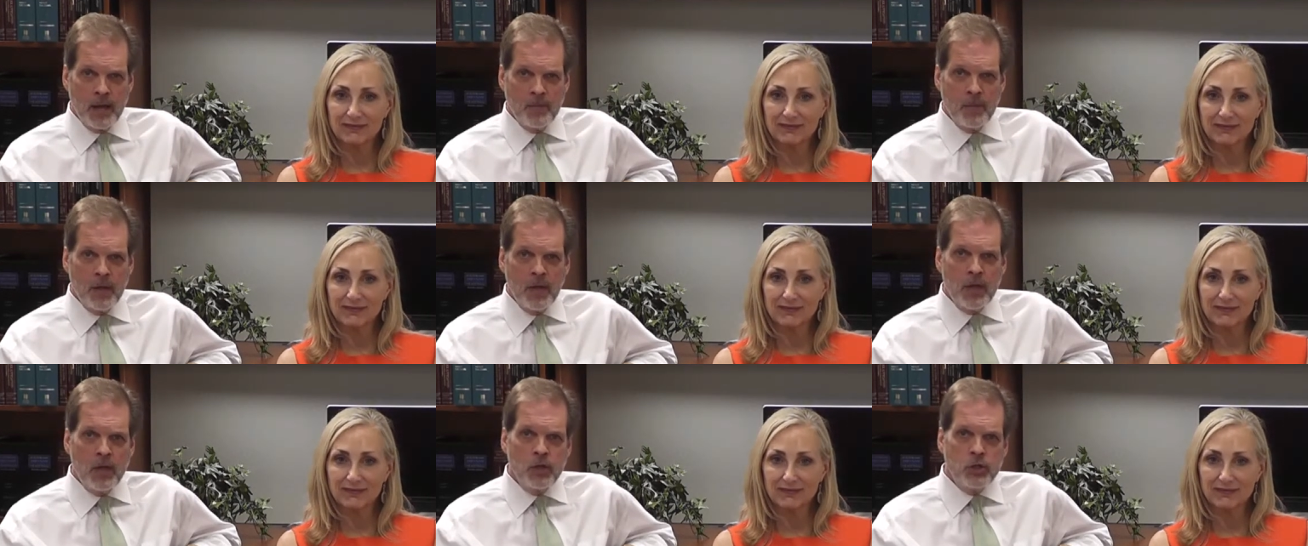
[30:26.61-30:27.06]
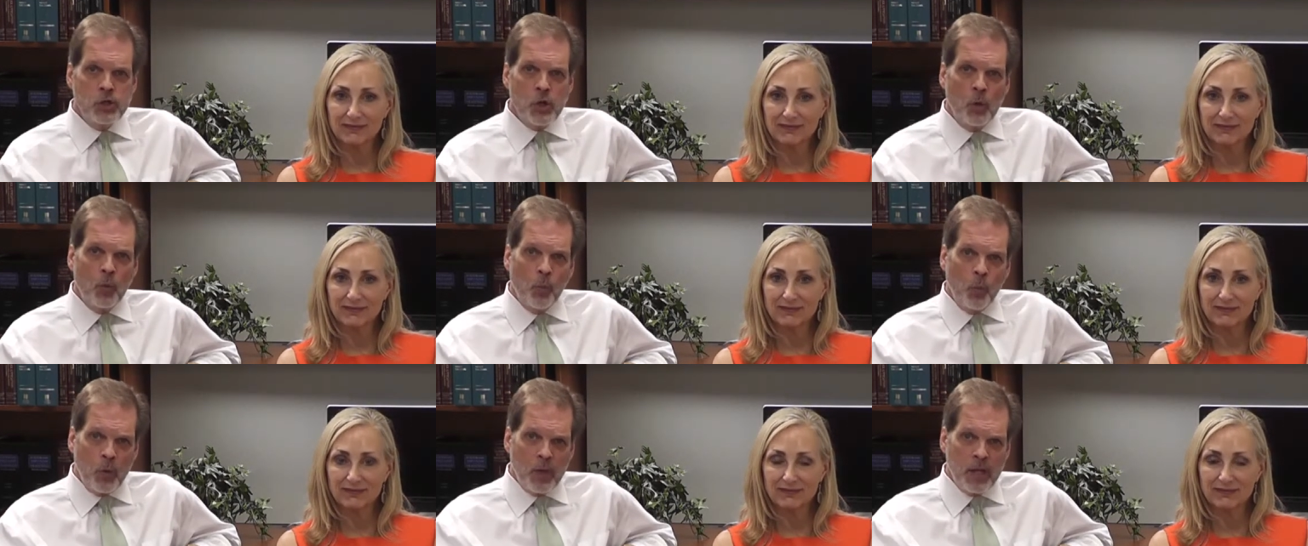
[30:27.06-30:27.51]
Speaker 1: So
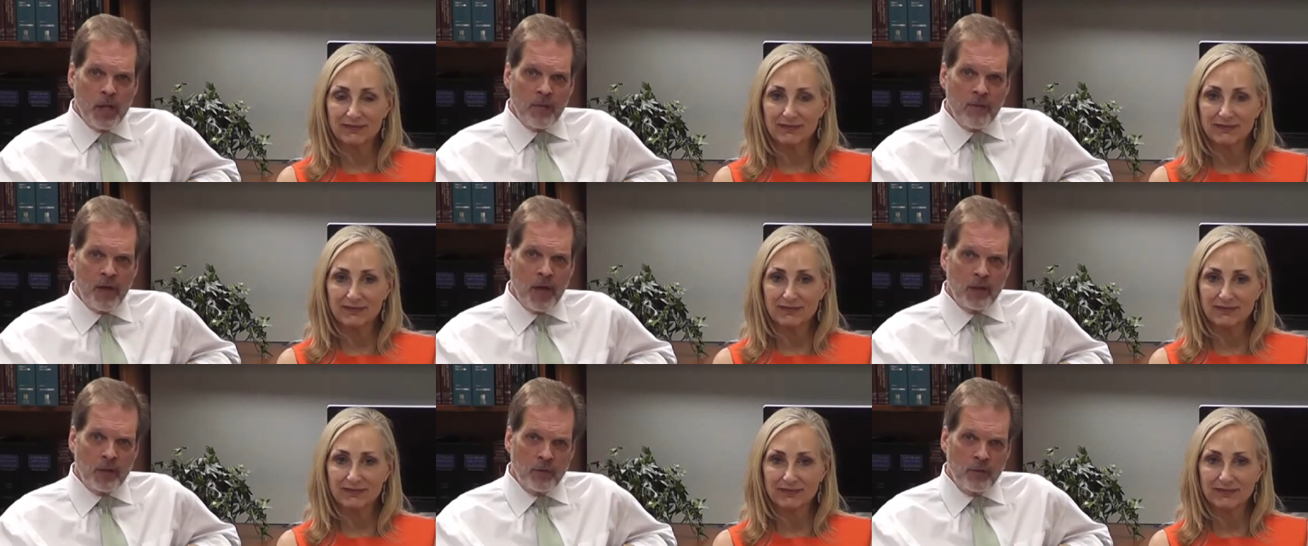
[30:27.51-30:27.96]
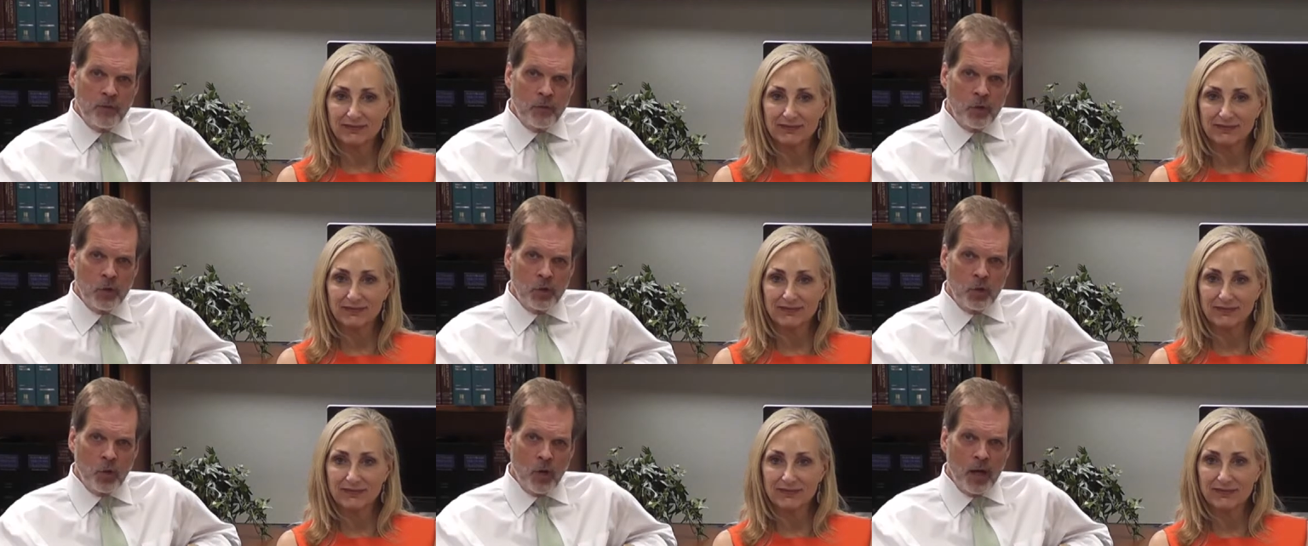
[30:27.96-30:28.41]
we have had to
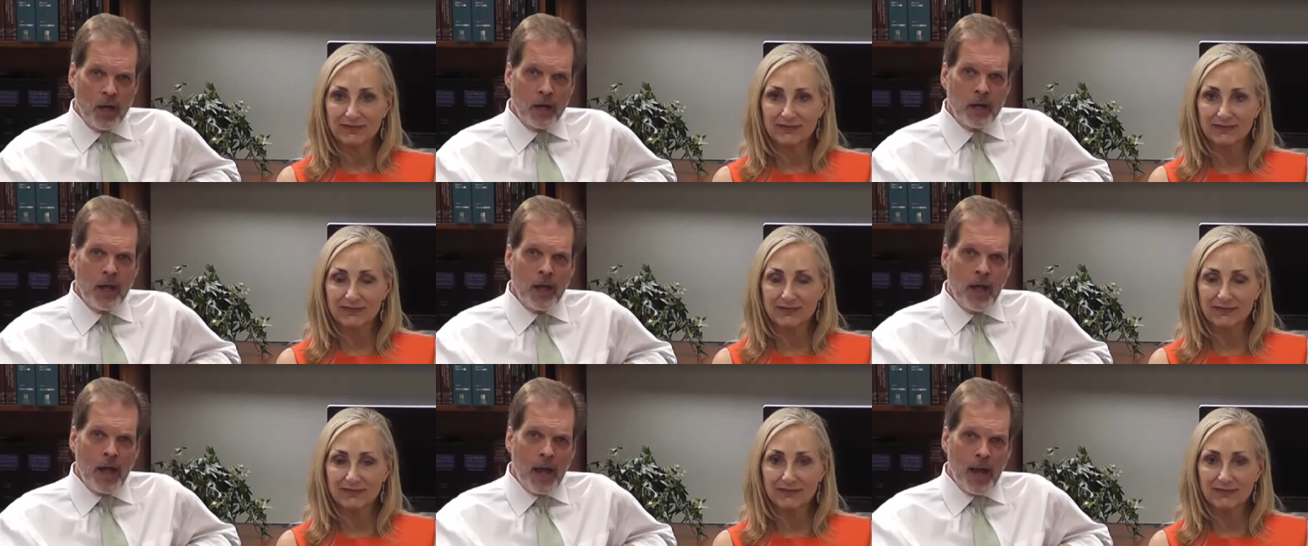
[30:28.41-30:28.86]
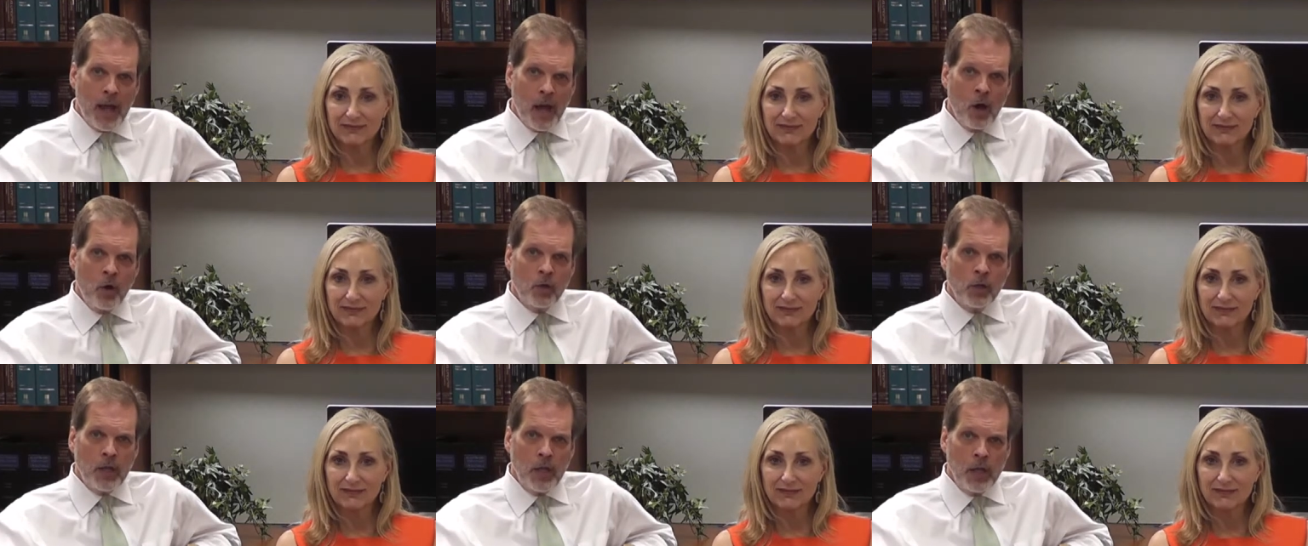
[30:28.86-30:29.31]
figure out how
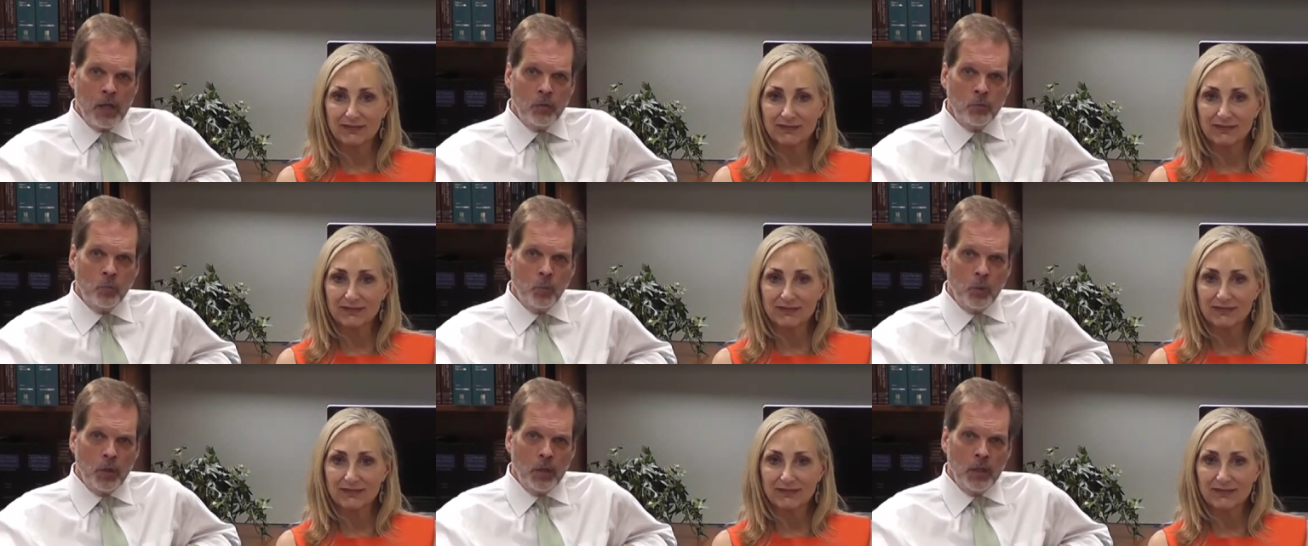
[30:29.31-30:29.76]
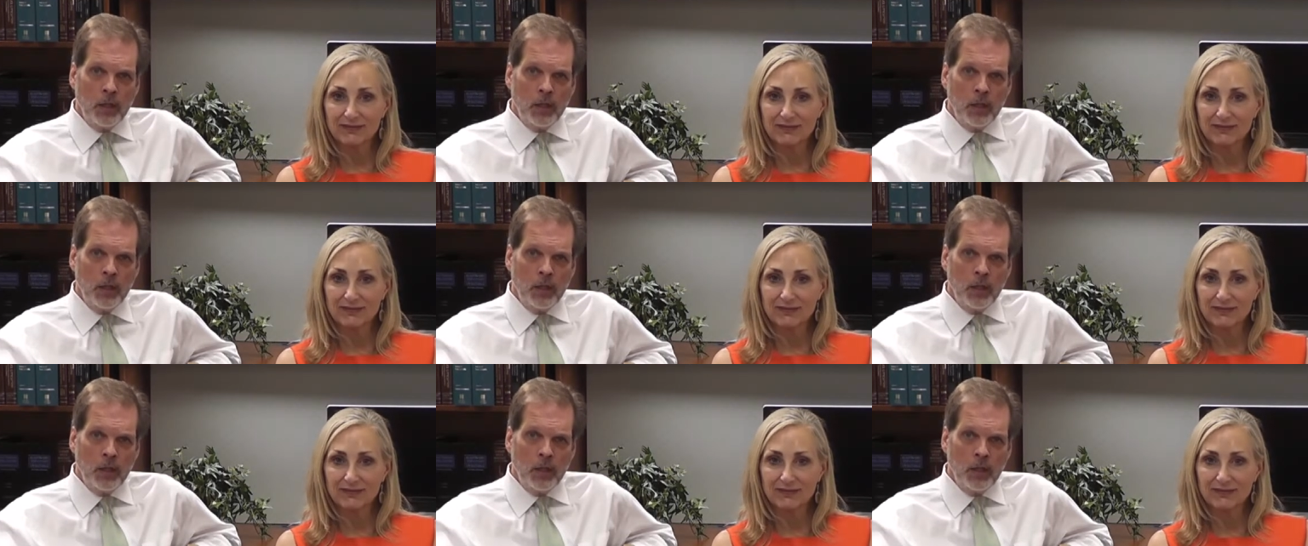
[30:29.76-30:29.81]
can we